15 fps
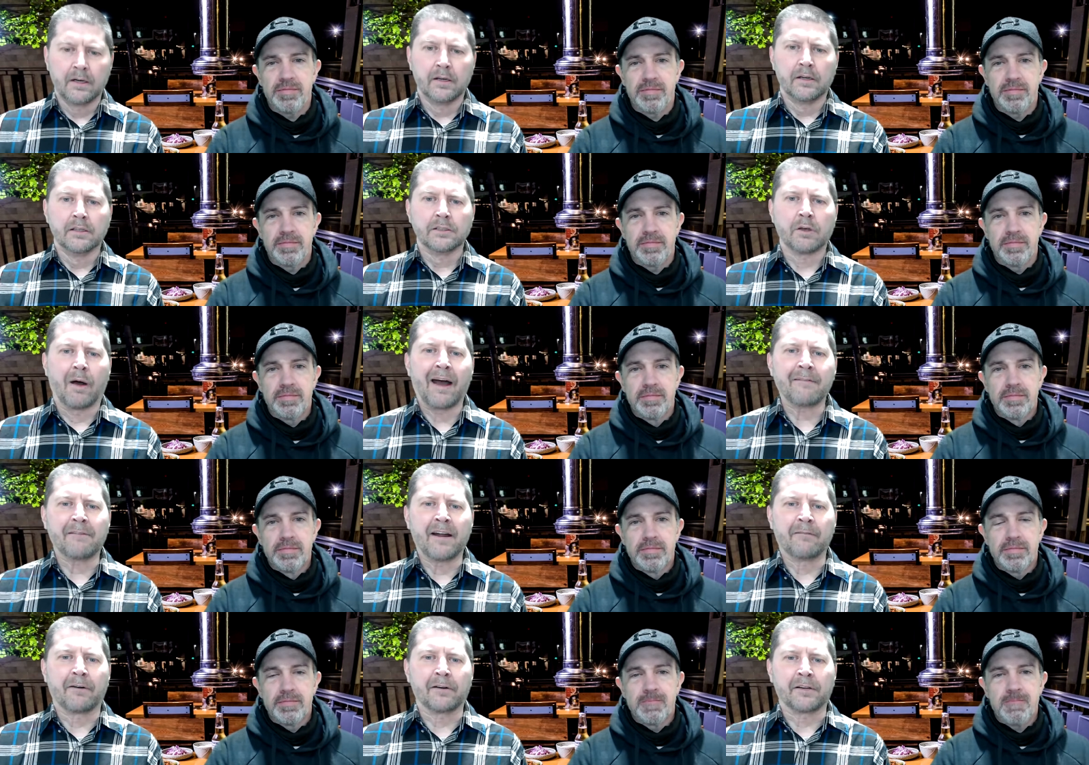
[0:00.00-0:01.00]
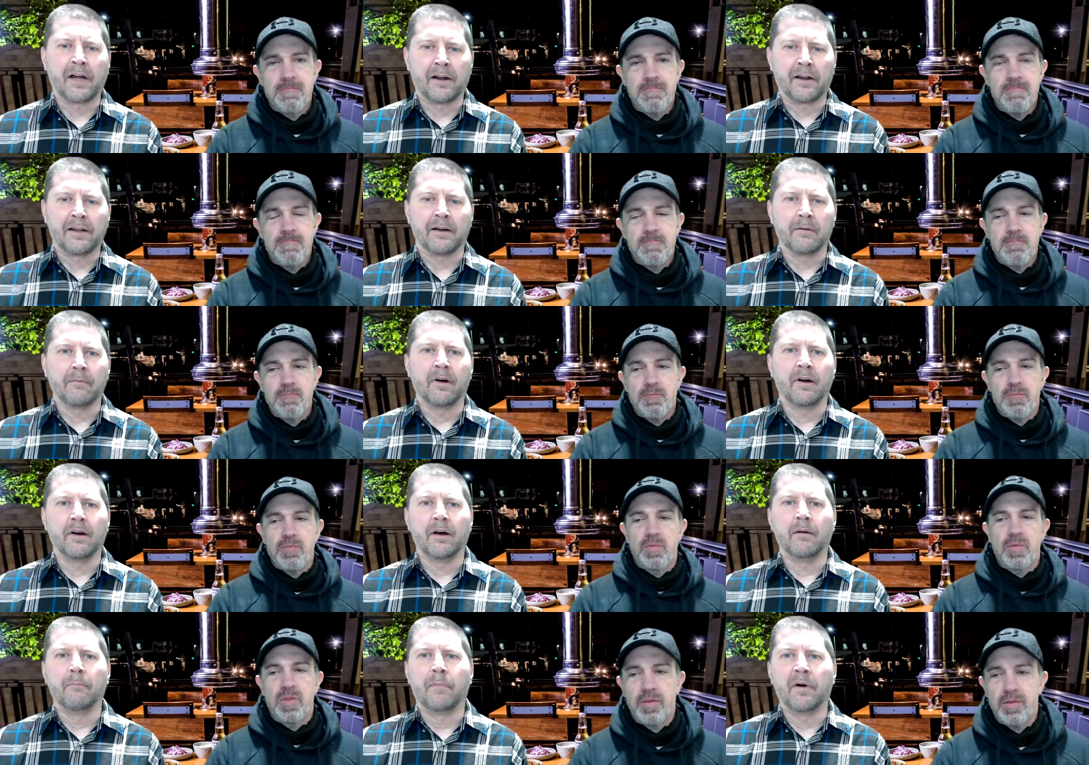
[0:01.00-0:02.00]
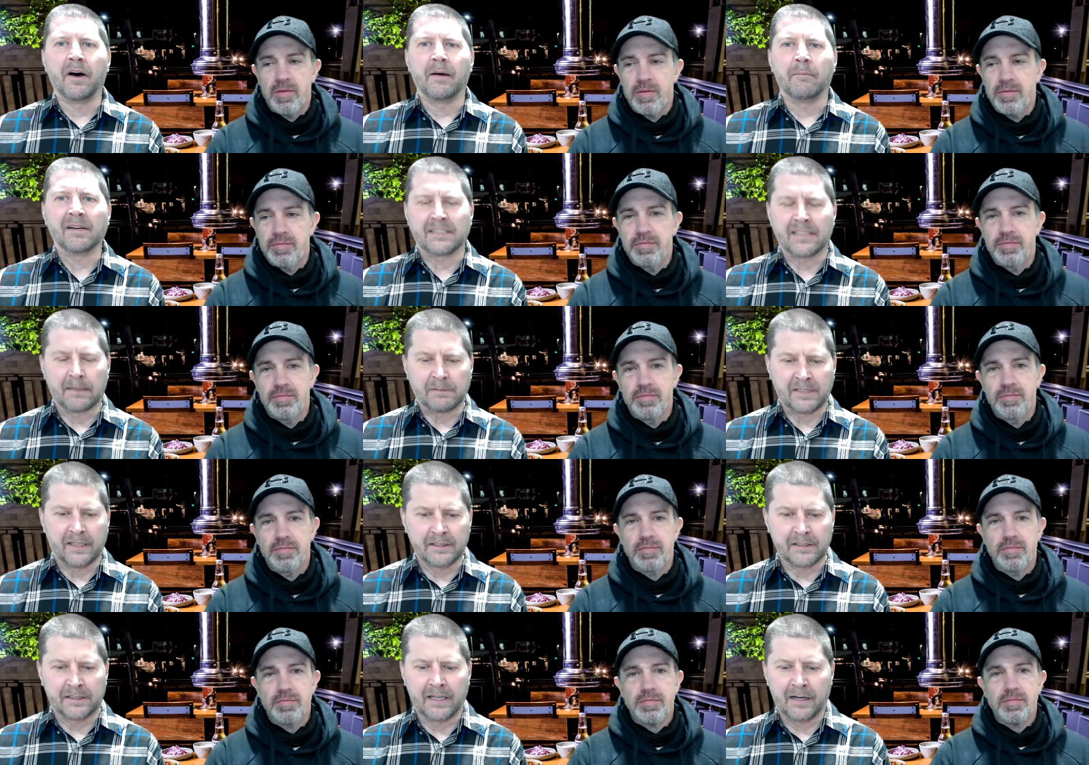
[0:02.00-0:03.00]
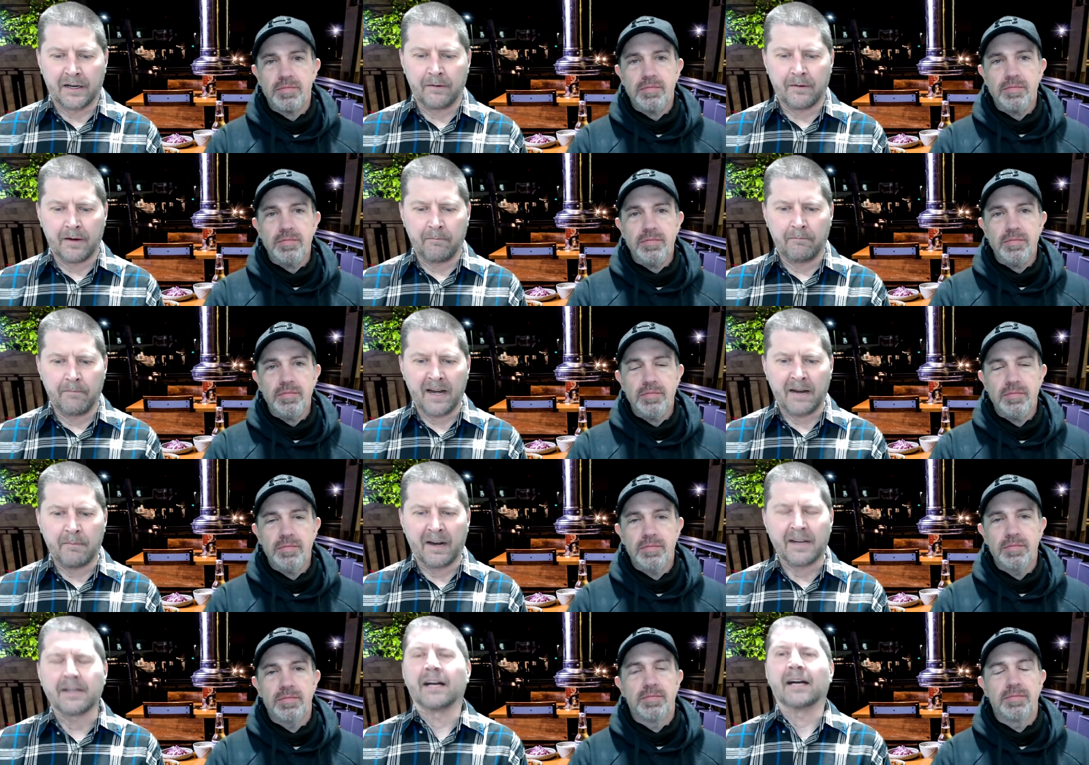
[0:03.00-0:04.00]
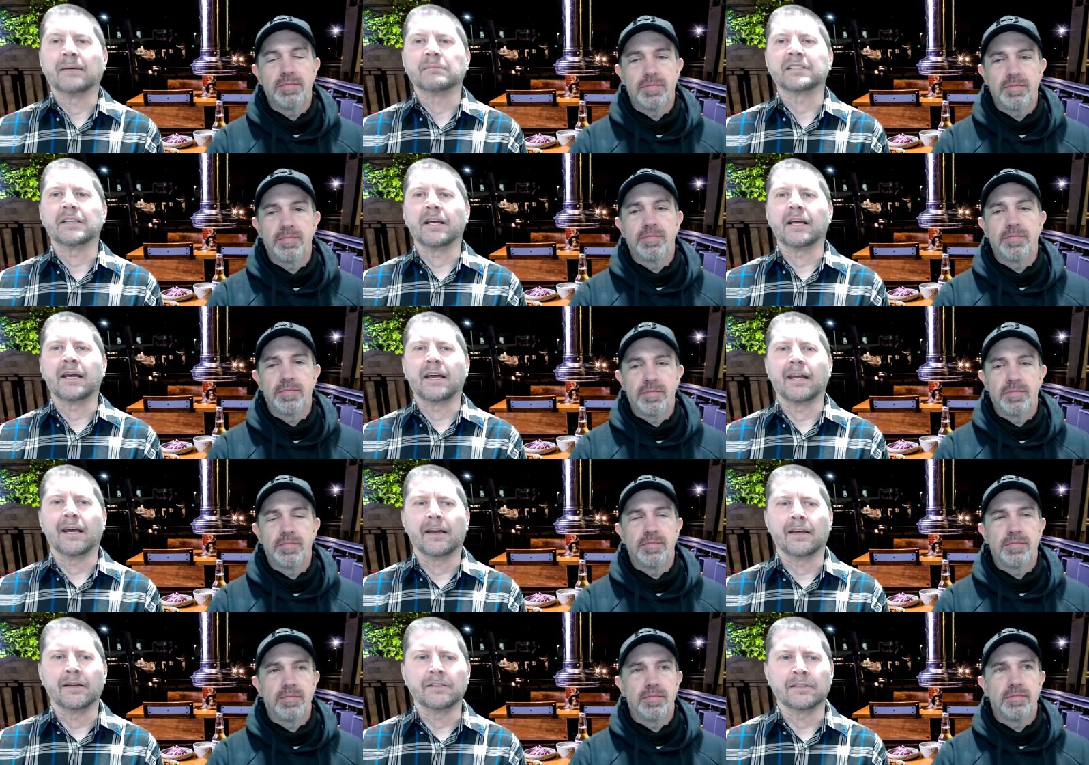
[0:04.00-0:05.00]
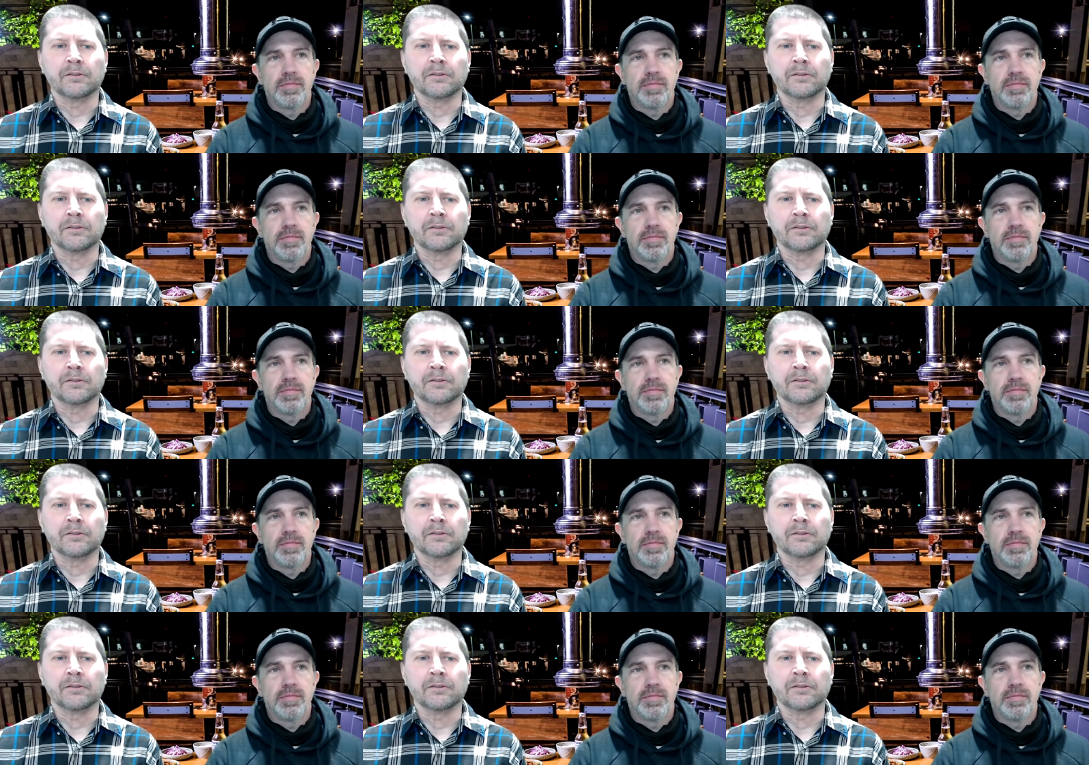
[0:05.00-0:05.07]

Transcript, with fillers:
Speaker 1: So I've never done it, but my stepson has done it many, many times. And